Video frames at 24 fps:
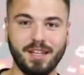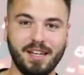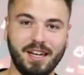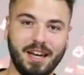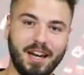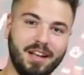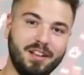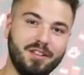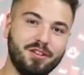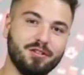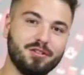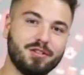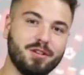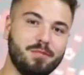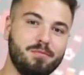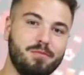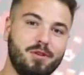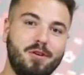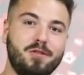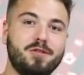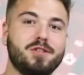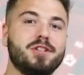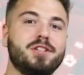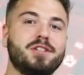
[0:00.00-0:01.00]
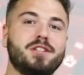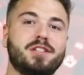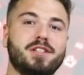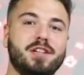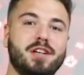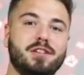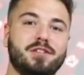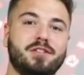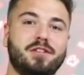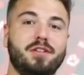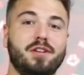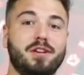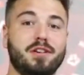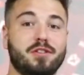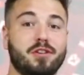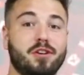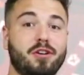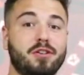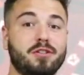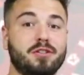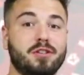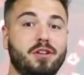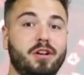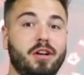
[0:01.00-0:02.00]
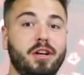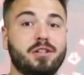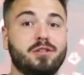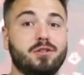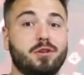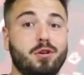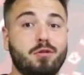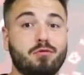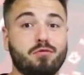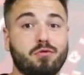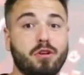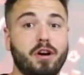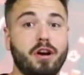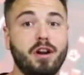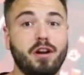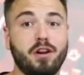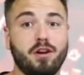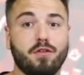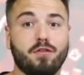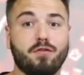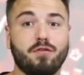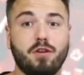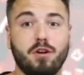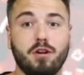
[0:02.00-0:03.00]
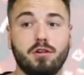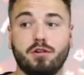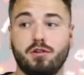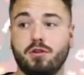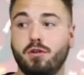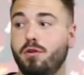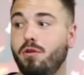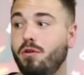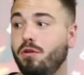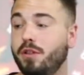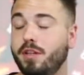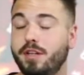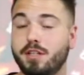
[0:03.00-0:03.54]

and there's a motion sensor that turns lights on right at your front door,